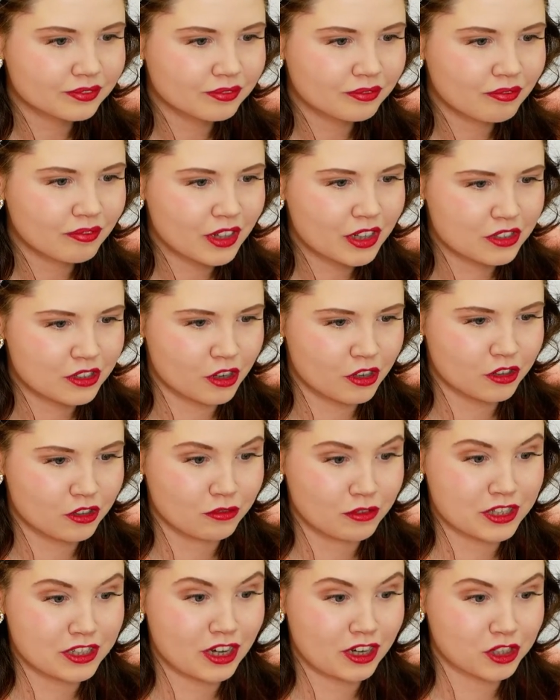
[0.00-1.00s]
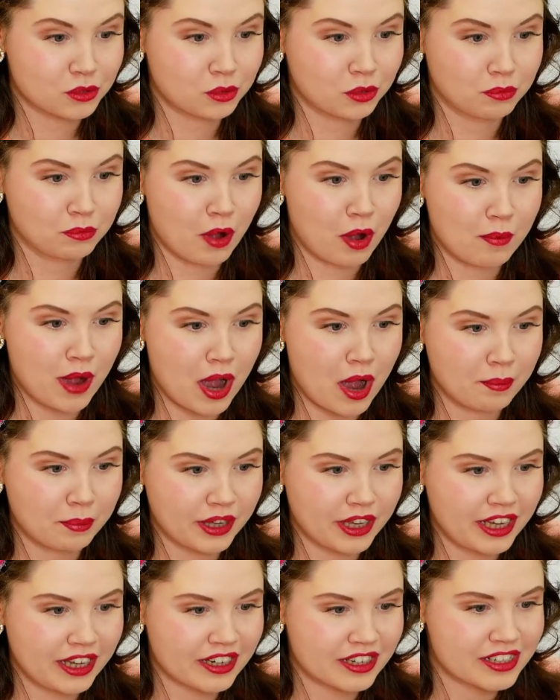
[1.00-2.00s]
So the results will pop up
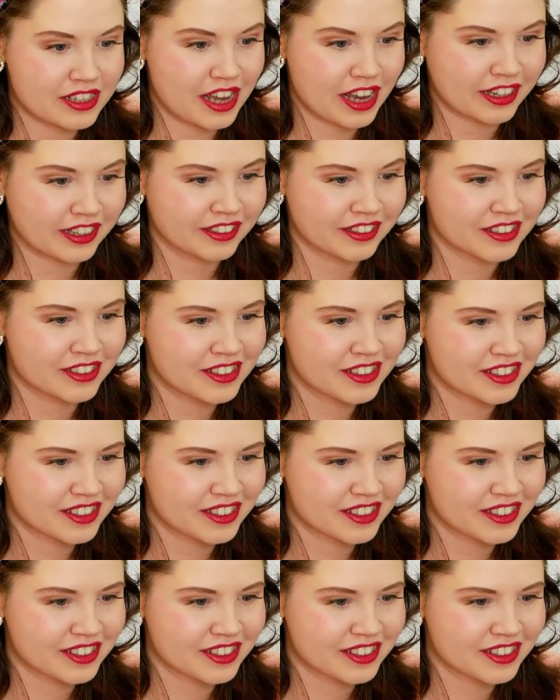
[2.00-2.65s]
in a second.